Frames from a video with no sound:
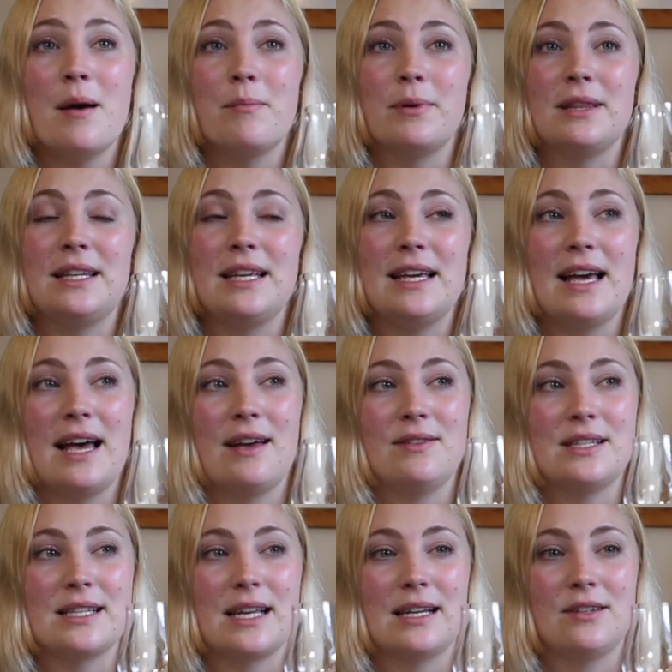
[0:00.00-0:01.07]
but they have
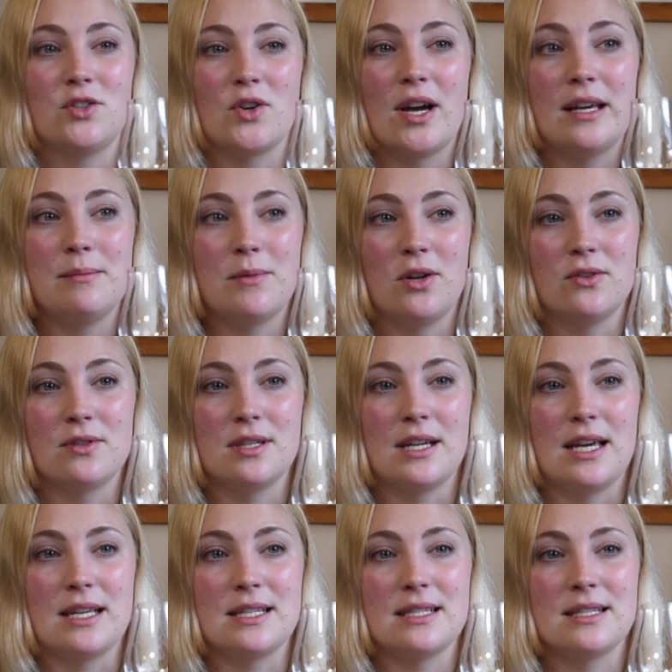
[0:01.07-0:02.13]
this kind of dry
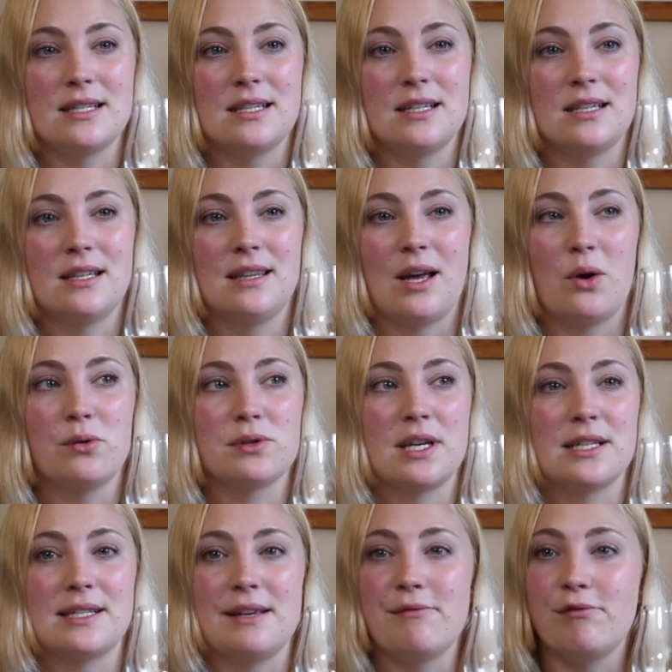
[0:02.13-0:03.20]
maltiness that also
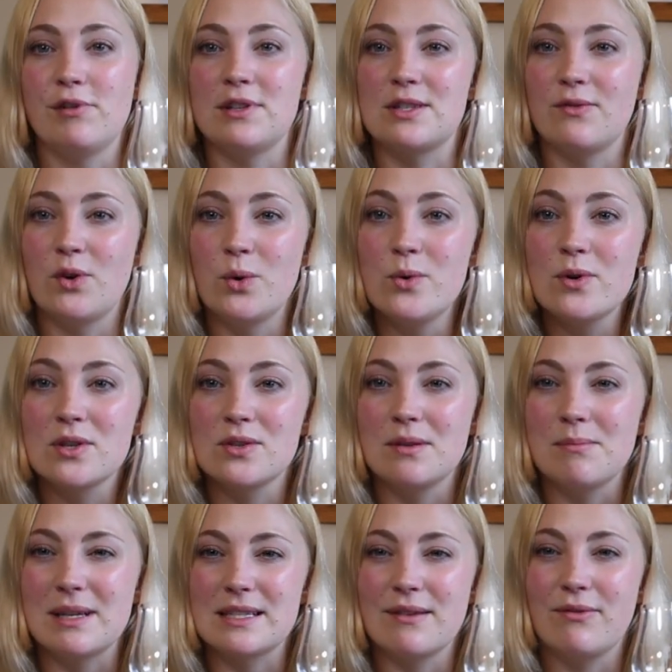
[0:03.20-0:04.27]
has the influence of oak, so
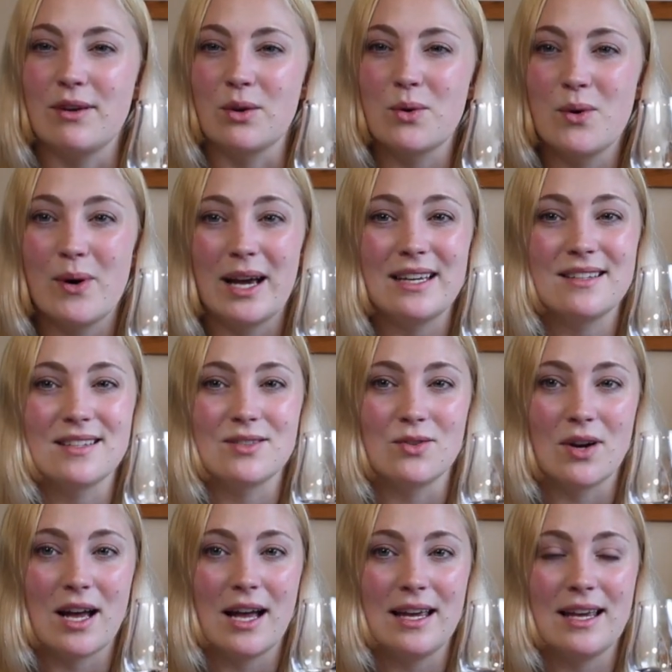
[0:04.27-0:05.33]
it makes it feel quite
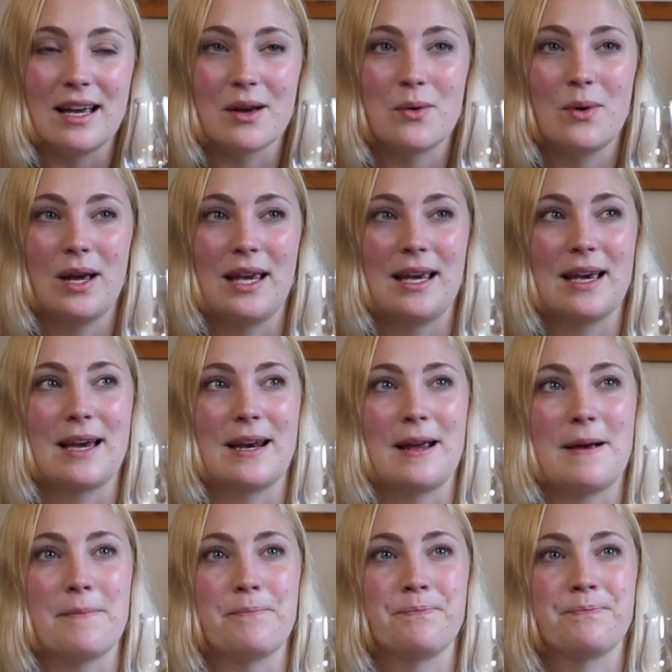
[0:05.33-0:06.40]
dry and quite kind
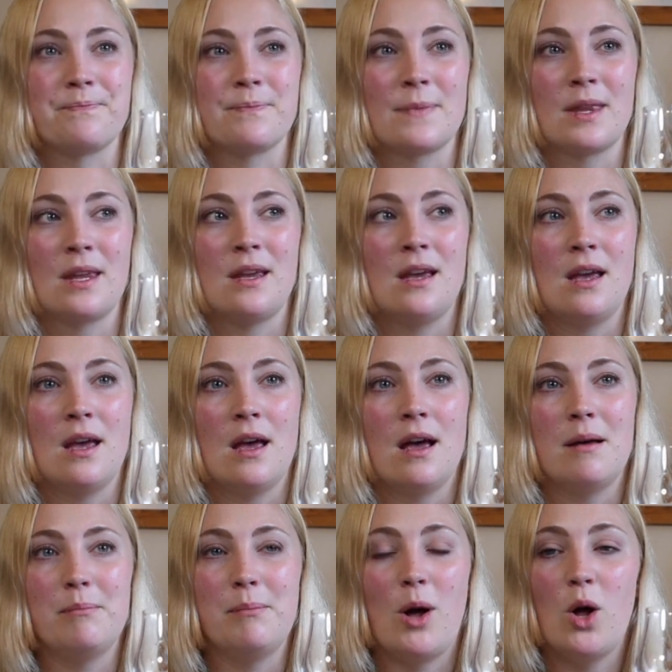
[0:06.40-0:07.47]
of
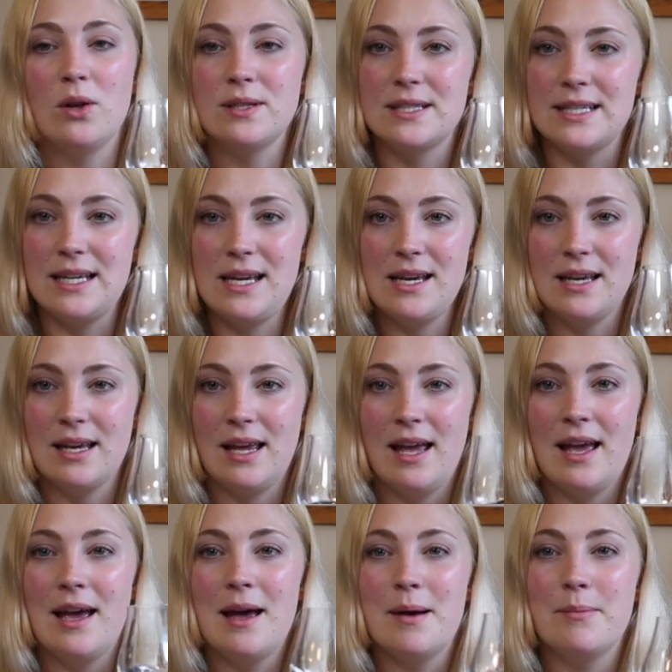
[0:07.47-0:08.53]
malty.
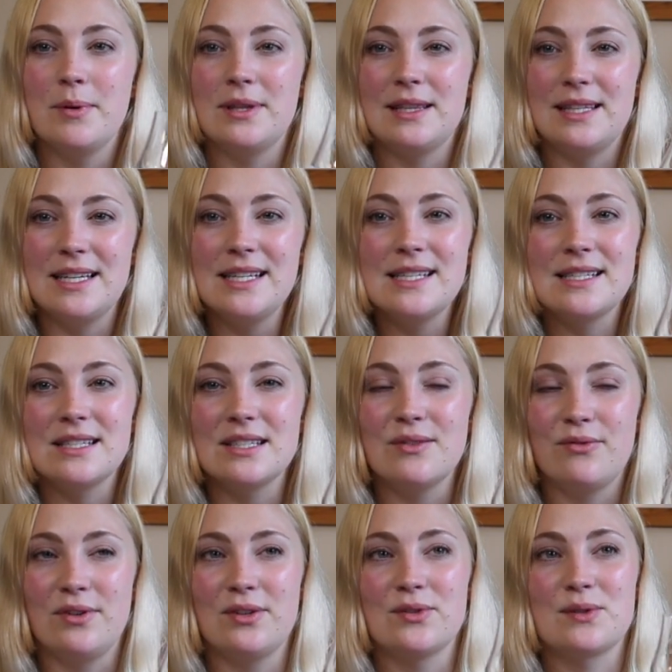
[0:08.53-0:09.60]
But this
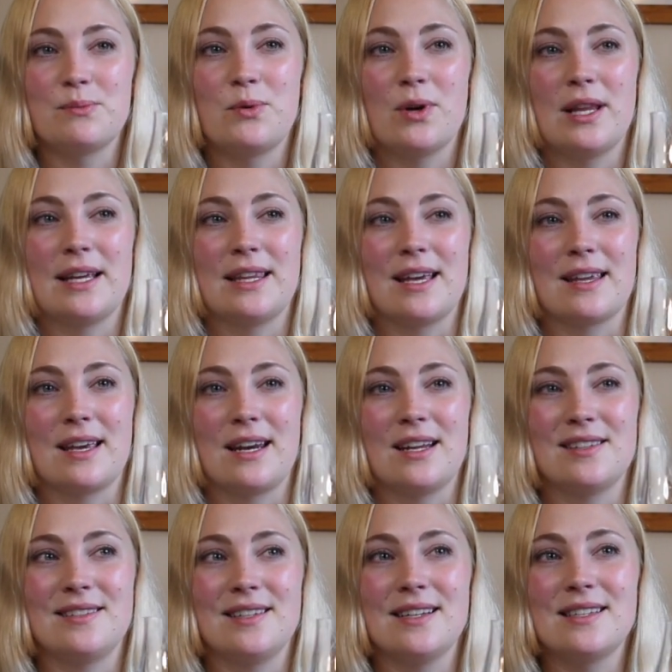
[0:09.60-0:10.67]
feels more like that kind
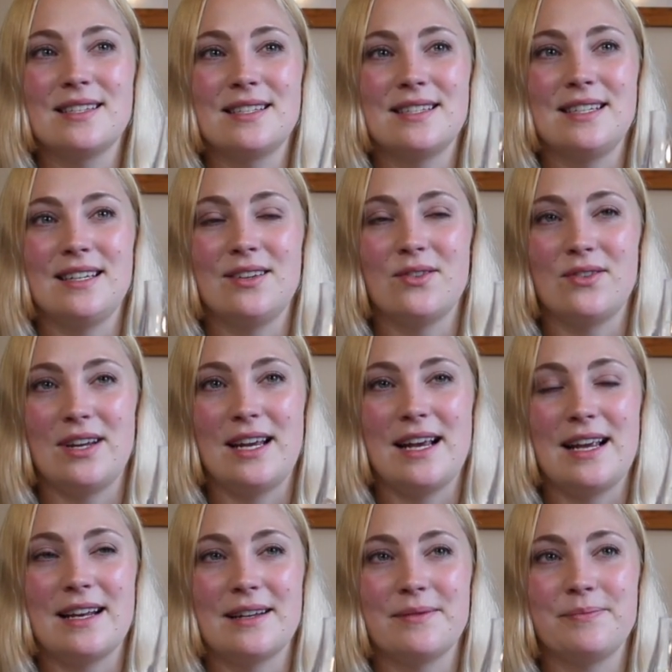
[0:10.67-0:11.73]
of dusty
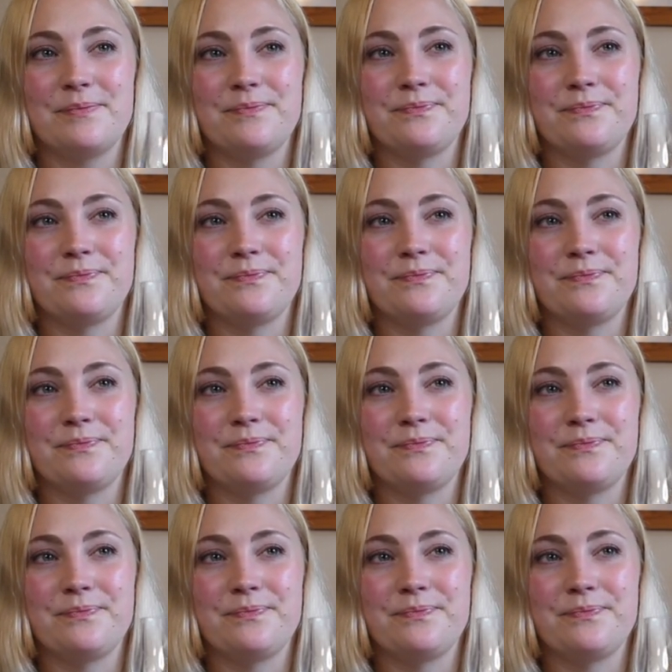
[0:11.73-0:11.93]
grain